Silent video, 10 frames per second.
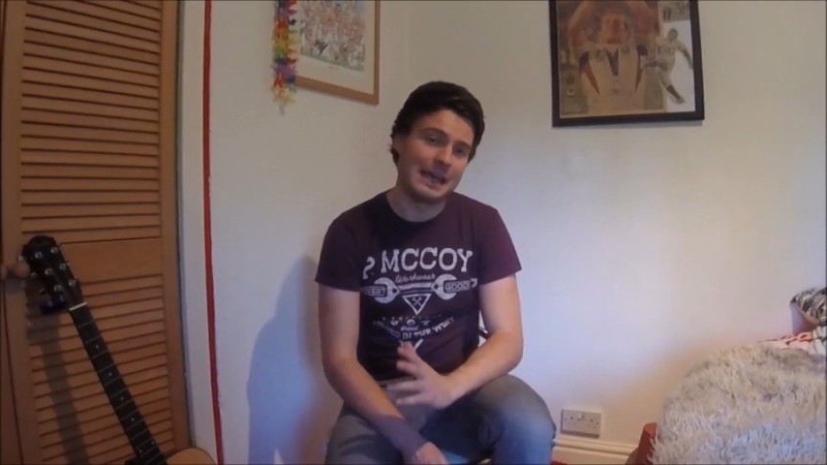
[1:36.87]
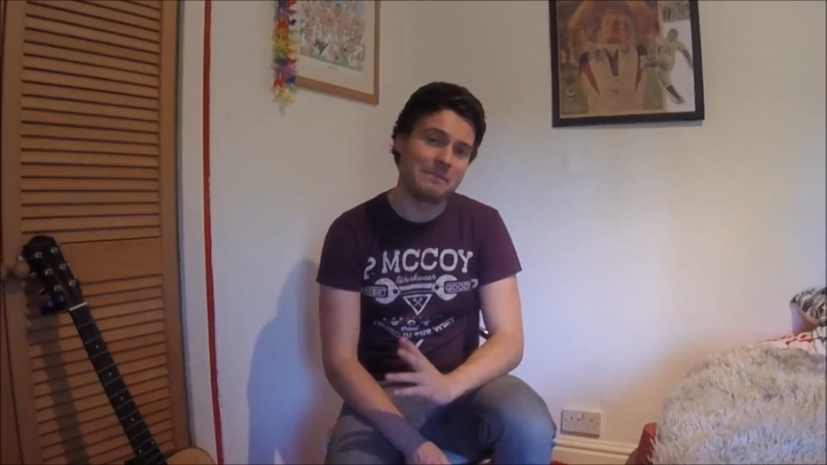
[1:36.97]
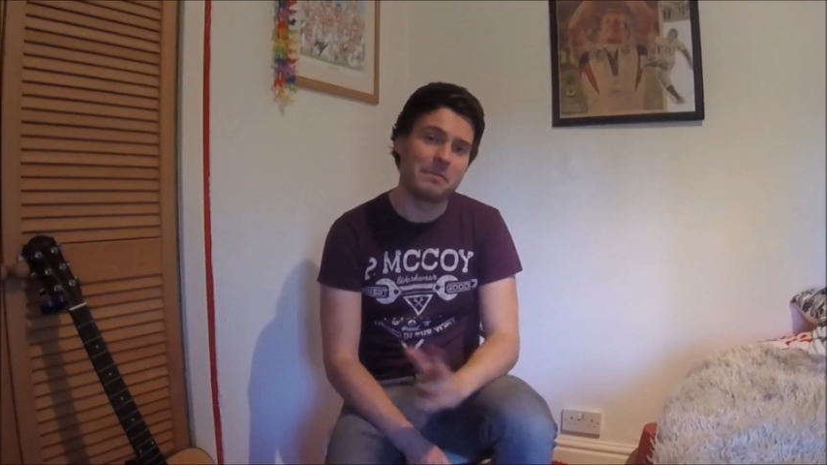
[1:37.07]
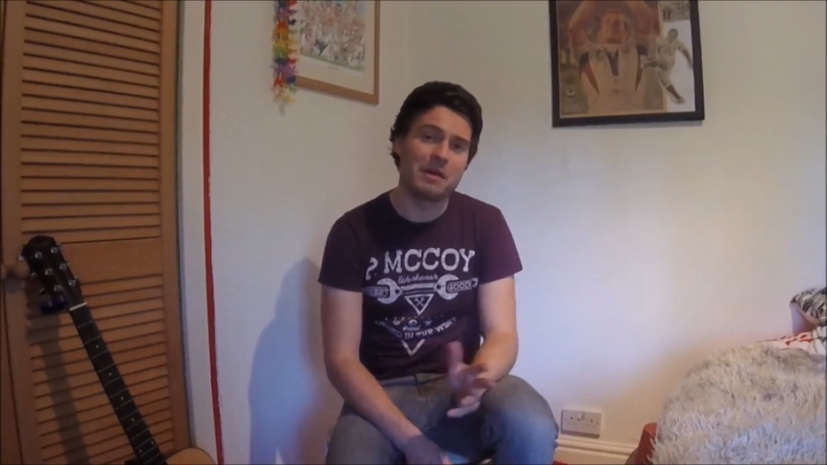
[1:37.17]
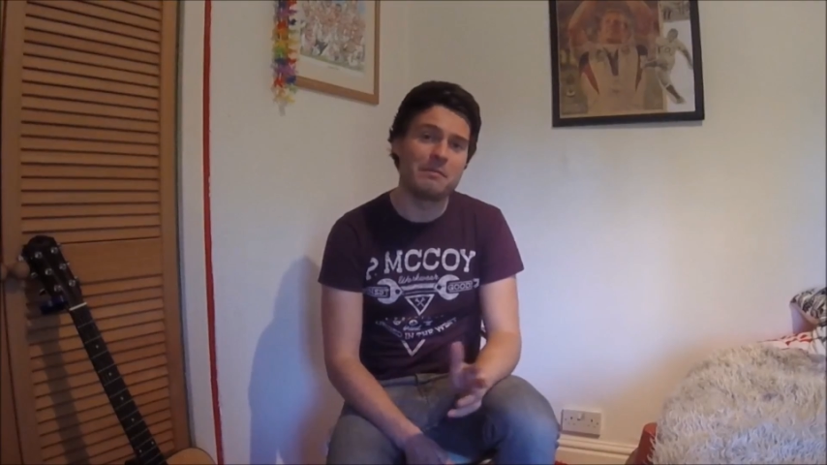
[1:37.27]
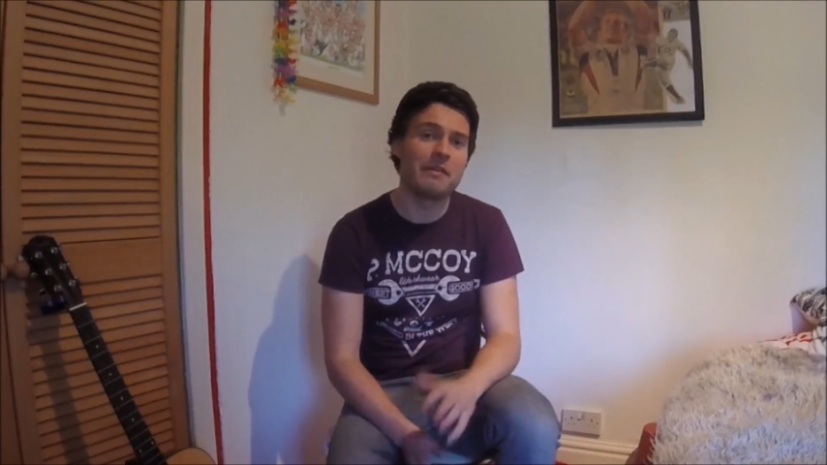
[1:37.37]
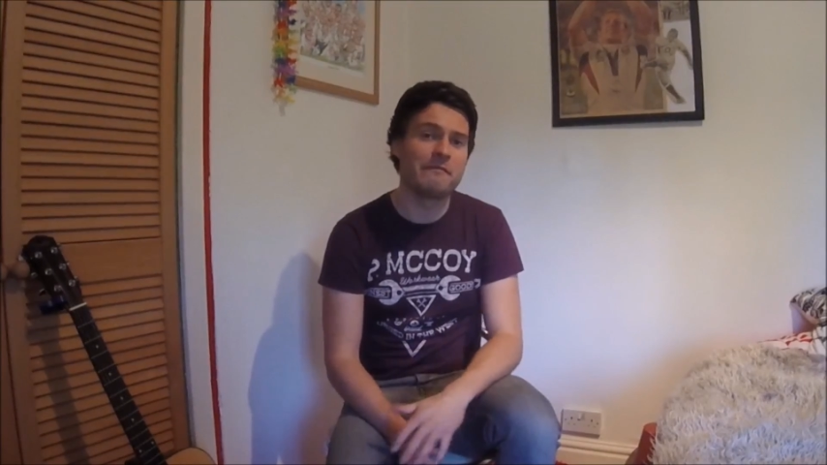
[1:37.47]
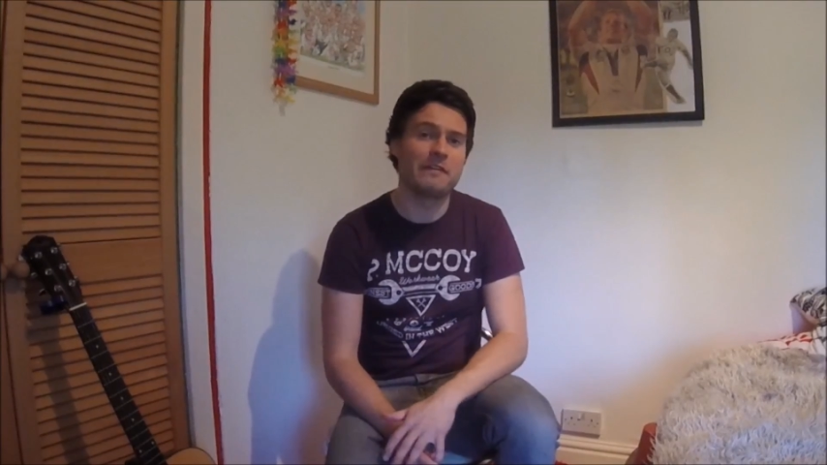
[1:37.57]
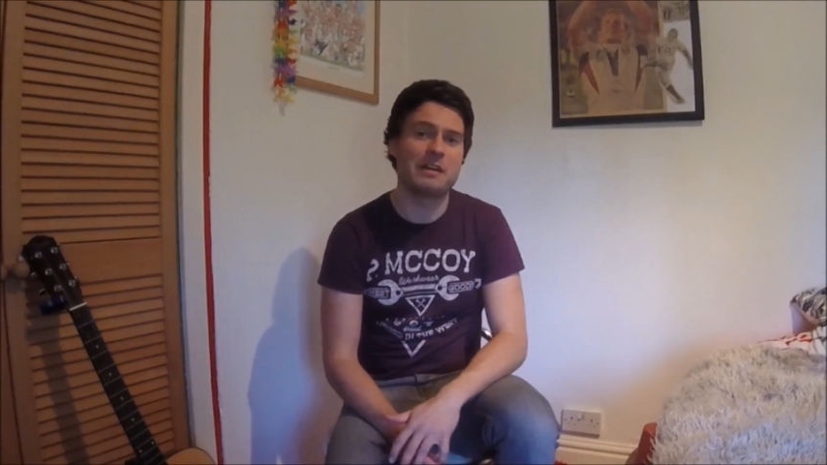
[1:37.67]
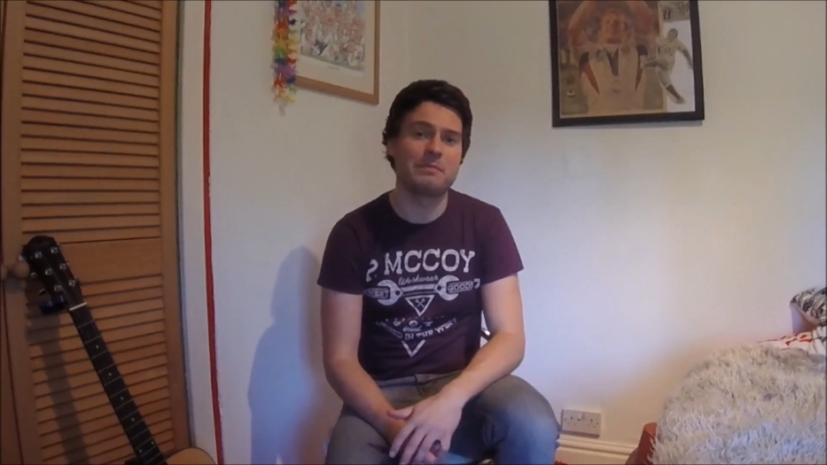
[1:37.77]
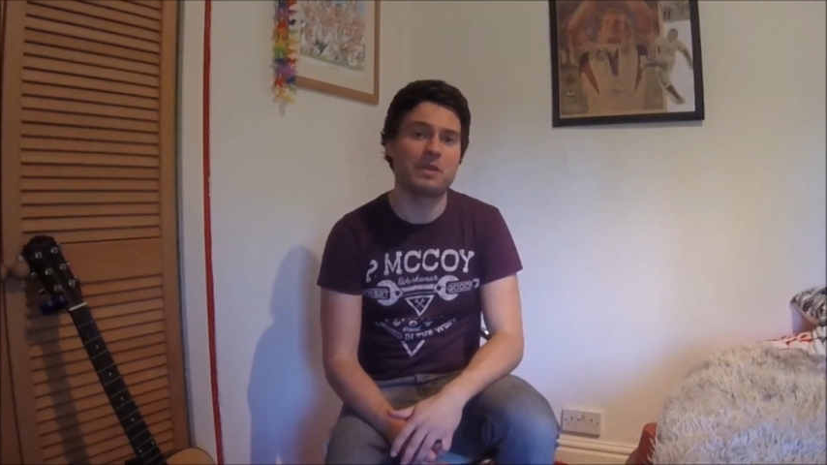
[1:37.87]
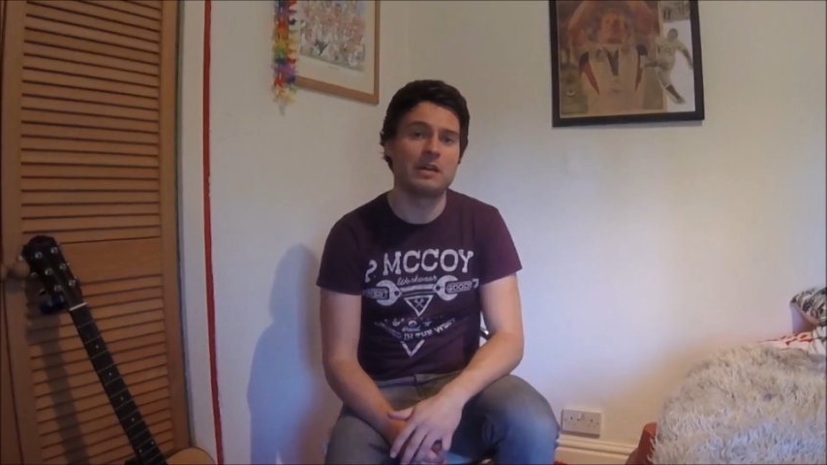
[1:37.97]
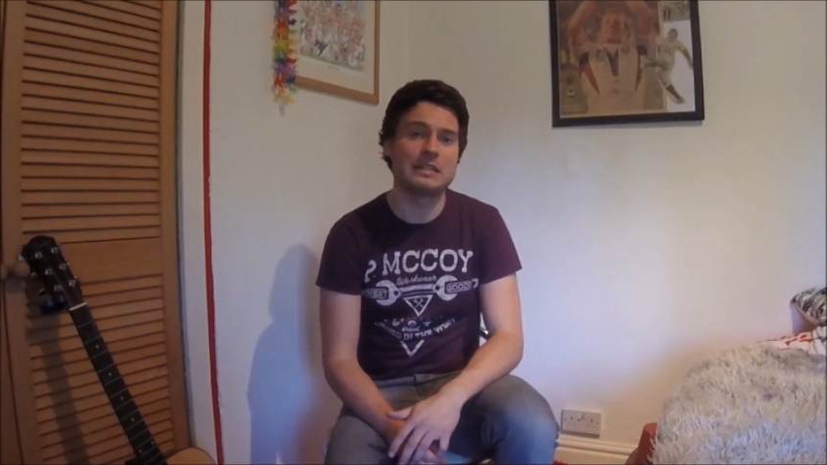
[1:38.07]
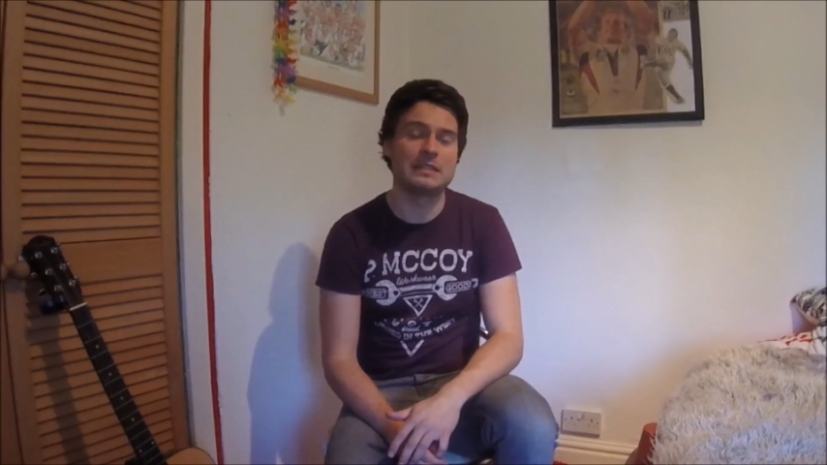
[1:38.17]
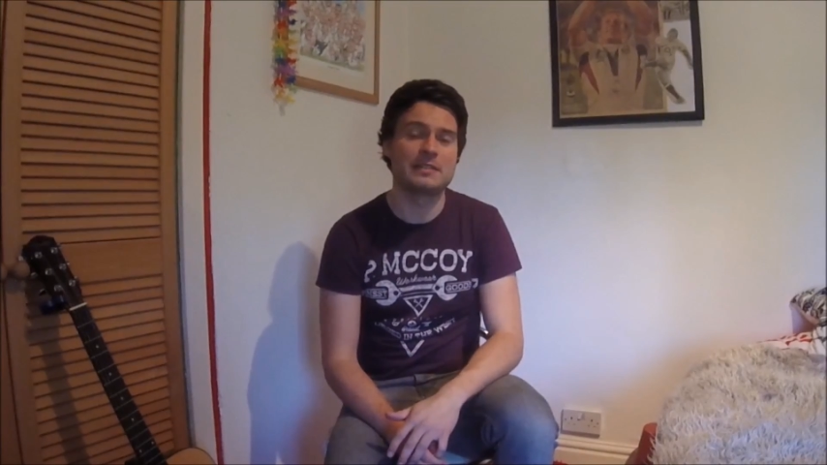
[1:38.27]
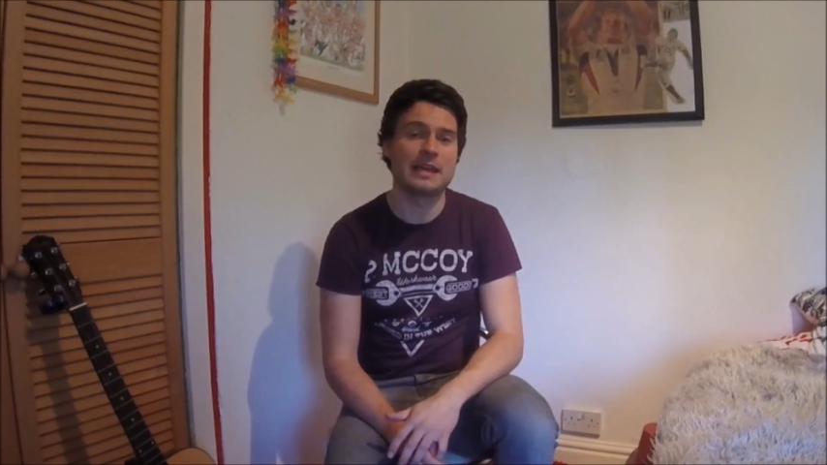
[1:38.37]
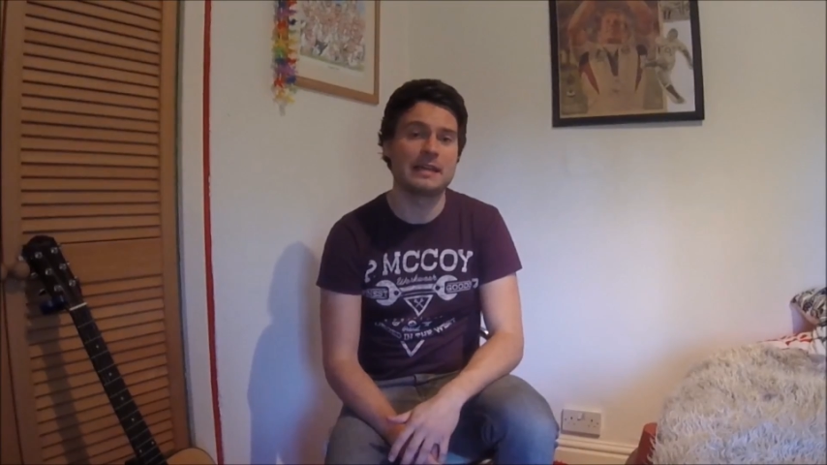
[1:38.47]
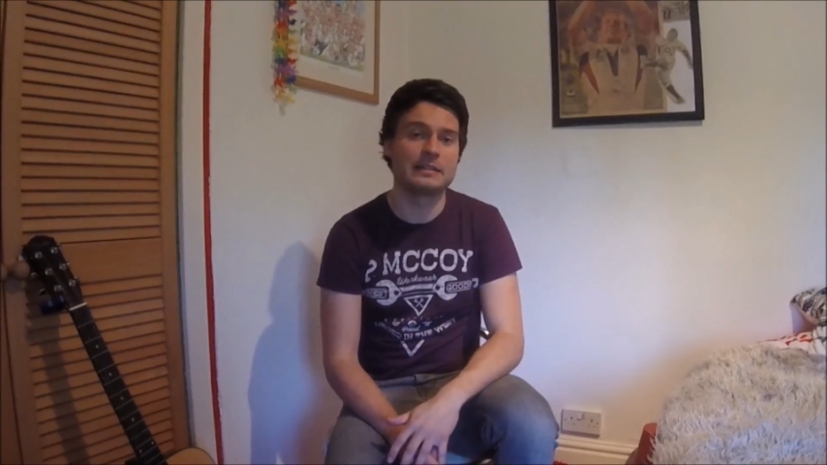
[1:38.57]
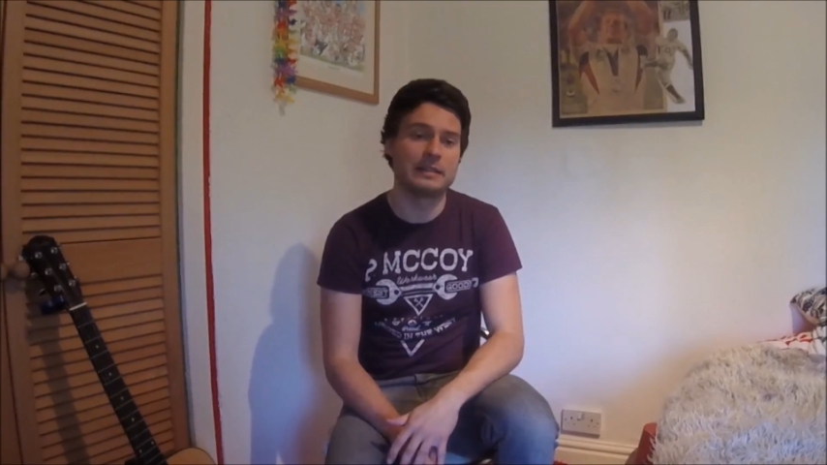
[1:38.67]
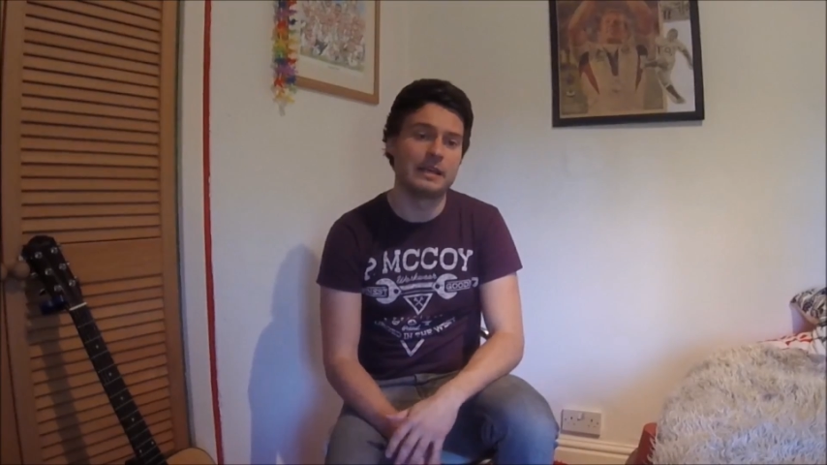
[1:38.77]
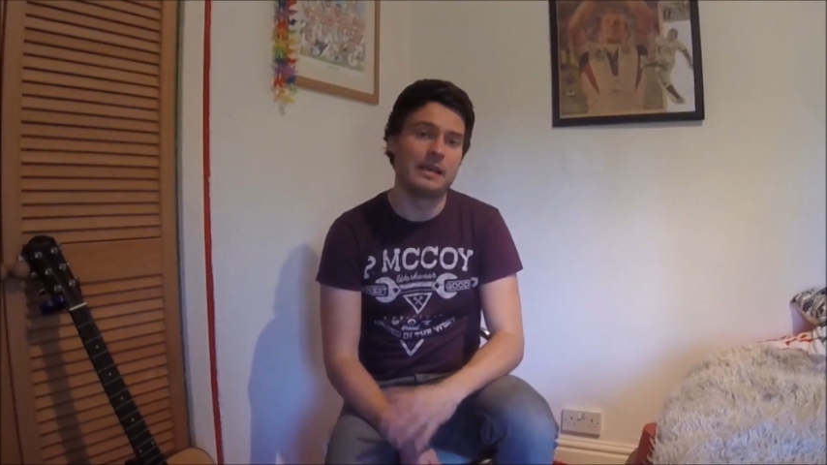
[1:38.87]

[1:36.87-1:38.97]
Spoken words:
and Mum very politely said,